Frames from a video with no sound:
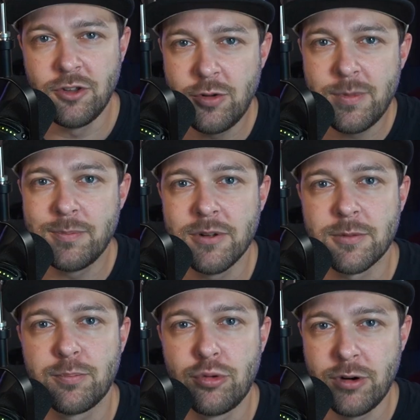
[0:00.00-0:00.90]
YouTube has built a
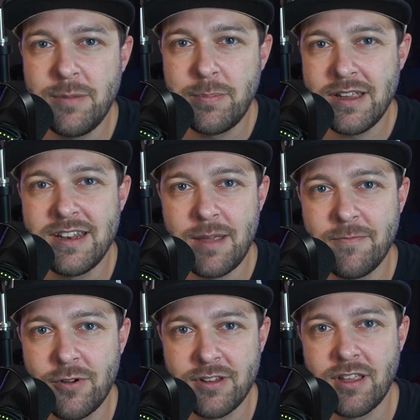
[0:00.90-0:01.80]
pretty big name
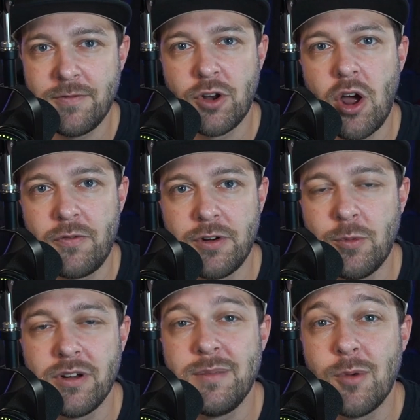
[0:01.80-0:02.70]
for itself in offering one
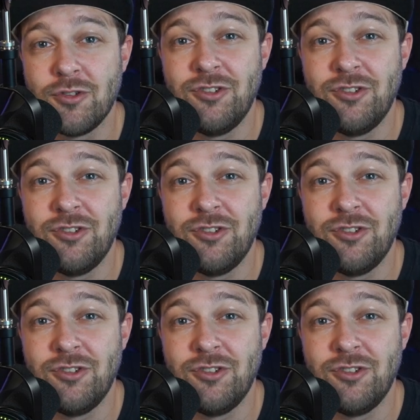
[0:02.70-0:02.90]
of the most